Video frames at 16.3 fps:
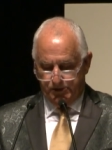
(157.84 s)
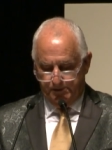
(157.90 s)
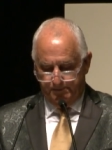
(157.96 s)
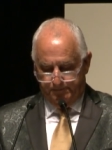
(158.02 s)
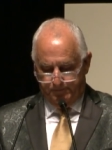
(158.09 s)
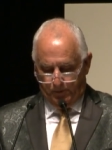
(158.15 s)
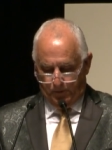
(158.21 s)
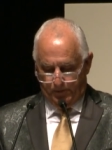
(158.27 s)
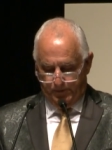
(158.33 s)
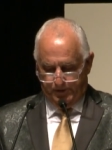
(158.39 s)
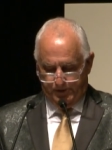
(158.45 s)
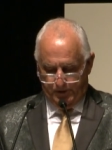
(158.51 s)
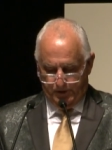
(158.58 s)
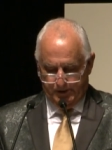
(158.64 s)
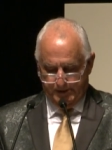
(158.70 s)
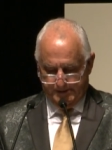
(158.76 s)
and 4
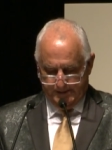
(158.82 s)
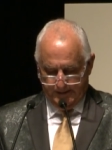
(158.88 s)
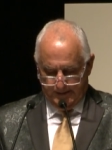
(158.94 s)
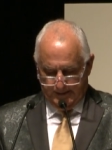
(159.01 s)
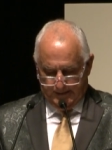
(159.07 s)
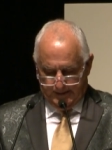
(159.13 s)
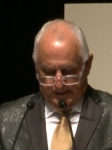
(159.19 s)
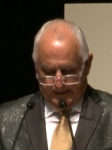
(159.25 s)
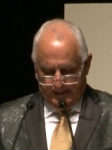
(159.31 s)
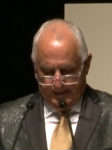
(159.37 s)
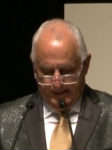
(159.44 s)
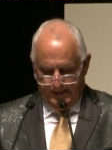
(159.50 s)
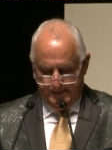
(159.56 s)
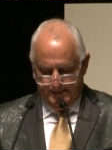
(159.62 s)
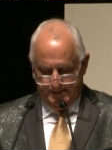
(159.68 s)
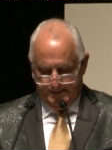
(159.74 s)
thirds.
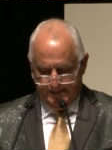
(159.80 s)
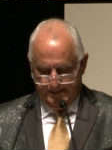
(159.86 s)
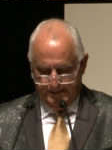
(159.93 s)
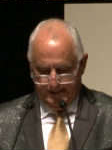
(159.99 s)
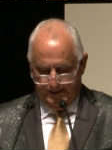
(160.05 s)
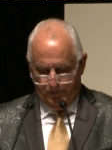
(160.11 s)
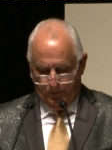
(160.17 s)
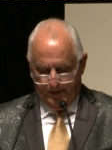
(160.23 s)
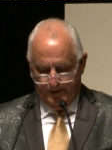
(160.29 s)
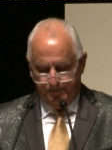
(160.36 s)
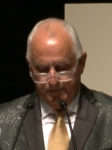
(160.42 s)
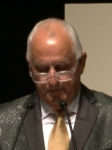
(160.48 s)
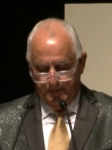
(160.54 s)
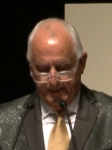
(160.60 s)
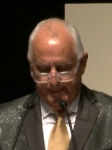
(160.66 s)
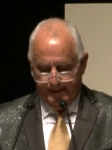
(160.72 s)
And uh, he won
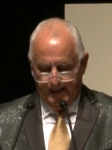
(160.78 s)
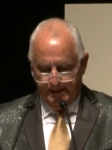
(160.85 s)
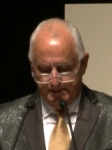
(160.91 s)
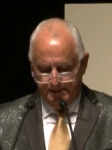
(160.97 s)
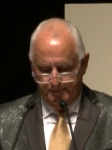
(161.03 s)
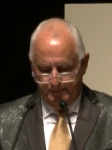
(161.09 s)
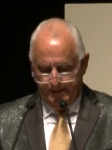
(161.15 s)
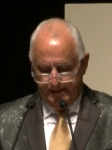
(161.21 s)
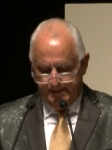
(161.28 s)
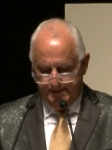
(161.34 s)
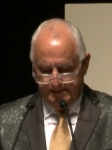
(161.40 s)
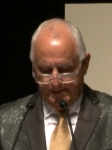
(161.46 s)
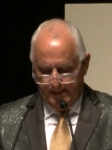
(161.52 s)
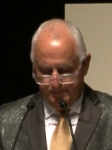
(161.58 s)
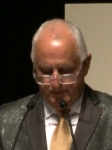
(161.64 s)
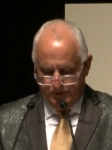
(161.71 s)
from 1,000
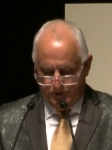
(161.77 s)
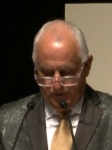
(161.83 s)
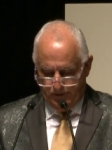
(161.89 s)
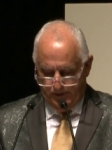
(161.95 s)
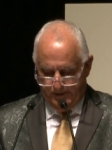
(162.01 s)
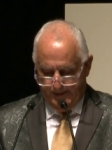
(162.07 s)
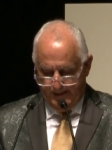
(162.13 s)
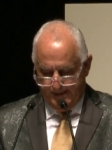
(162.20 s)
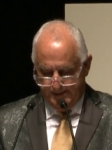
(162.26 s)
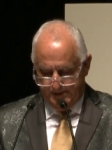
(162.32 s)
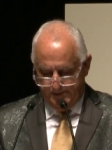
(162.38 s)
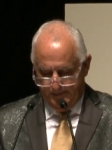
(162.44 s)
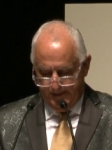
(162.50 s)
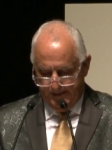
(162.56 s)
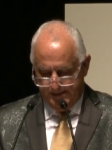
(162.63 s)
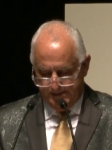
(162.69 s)
metres up to
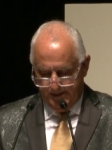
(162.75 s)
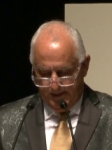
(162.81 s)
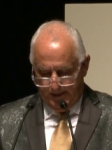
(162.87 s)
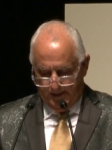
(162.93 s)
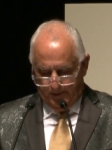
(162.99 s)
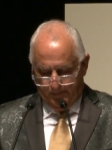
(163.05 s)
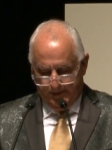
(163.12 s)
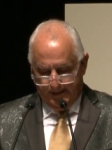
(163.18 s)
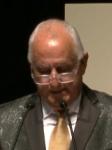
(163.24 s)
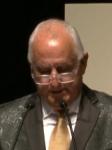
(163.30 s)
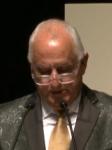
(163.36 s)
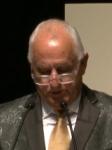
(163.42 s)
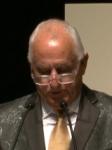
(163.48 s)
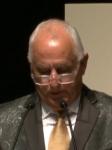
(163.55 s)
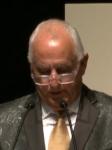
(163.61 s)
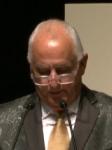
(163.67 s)
2,000 metres, placed
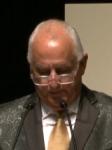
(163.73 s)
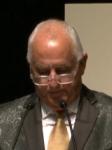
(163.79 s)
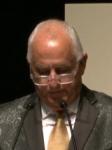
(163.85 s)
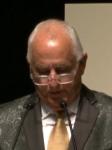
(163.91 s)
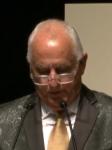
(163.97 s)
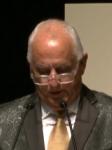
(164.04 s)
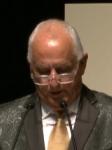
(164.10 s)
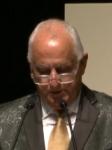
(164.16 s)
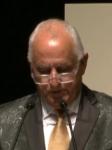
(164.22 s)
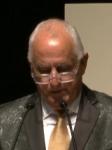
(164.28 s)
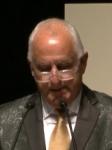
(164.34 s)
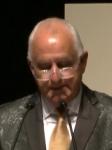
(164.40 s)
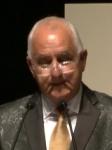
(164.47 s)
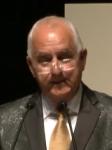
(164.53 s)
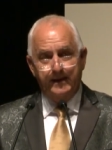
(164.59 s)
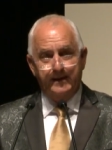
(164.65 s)
at 12 furlongs,
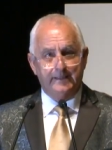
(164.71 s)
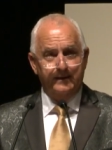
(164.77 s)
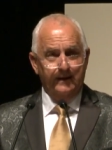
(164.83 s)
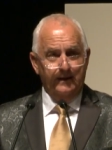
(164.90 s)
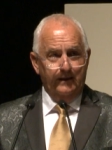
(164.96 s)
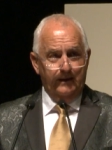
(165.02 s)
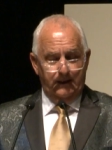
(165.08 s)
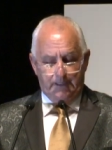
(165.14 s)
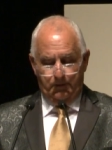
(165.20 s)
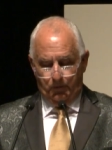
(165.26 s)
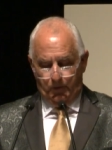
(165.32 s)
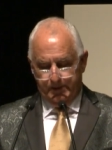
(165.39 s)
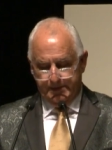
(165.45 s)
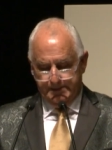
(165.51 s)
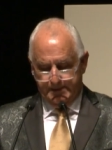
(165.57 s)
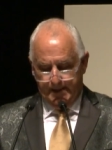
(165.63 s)
ran second in
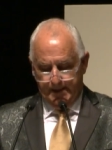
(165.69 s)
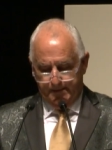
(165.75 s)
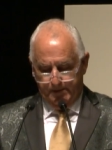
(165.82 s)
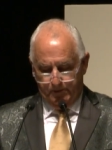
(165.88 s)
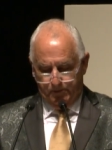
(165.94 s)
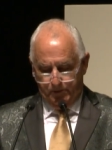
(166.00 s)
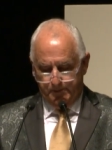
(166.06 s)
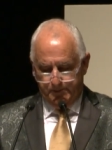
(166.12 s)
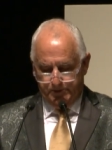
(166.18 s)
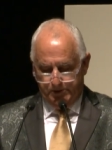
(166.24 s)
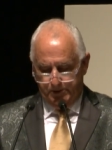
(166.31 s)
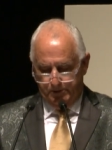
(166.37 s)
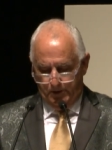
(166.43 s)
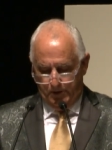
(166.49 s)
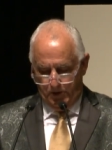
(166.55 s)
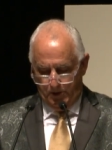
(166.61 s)
what is now the Group
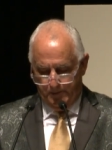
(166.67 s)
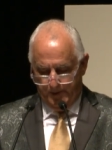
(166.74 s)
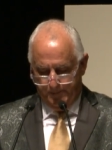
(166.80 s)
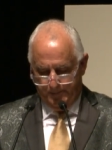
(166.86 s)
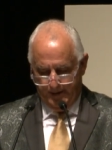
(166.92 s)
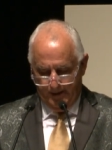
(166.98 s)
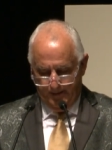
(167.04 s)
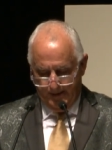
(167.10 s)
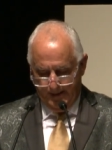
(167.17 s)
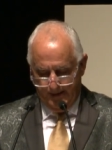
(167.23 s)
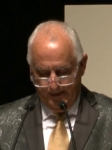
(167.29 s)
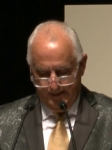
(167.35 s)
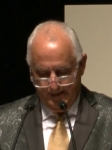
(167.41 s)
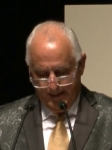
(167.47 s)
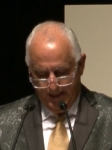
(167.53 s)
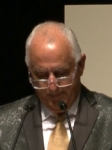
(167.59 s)
2 Herbert Power
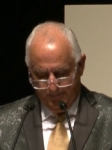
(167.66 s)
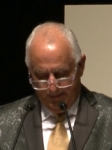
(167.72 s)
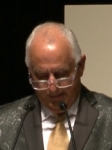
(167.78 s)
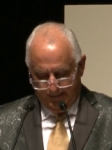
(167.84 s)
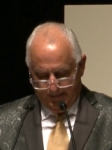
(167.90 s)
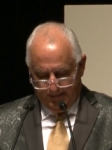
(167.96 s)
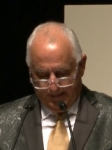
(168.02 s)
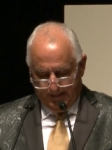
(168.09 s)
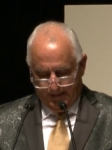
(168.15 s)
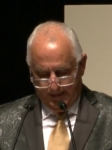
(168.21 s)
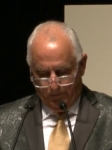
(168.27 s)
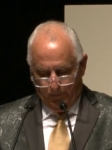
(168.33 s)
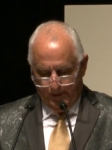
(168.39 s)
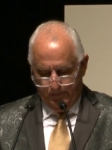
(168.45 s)
Handicap. He won